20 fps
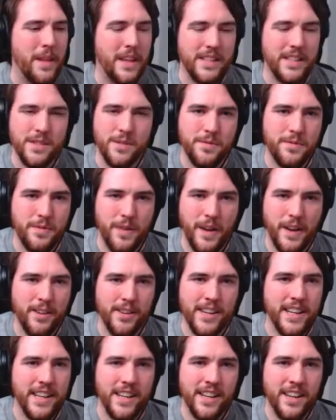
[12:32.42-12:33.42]
That's
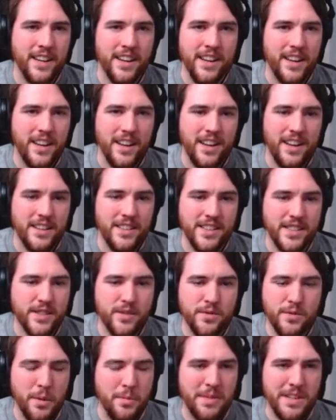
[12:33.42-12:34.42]
very
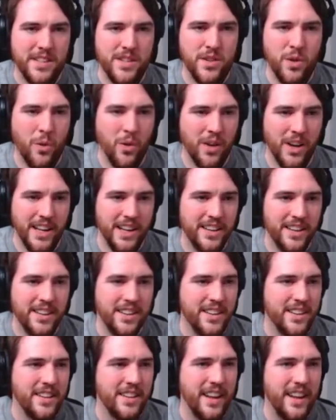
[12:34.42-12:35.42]
discriminatory.
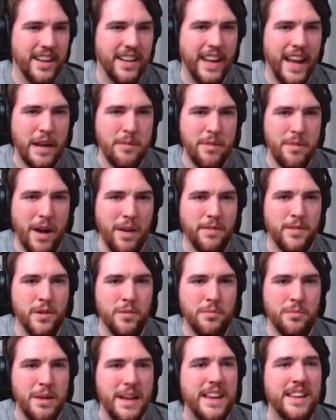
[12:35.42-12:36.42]
They came after
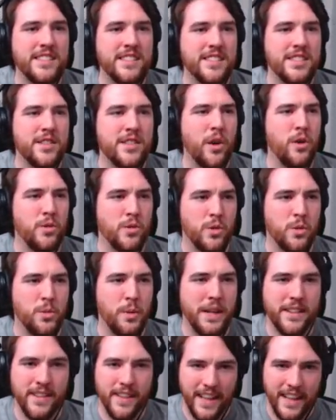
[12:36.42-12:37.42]
me so
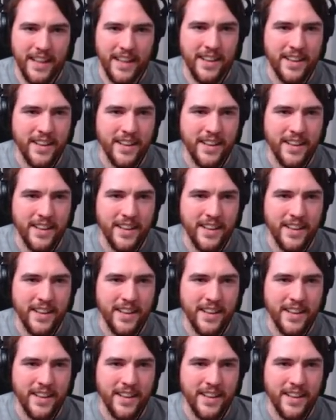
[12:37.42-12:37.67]
quickly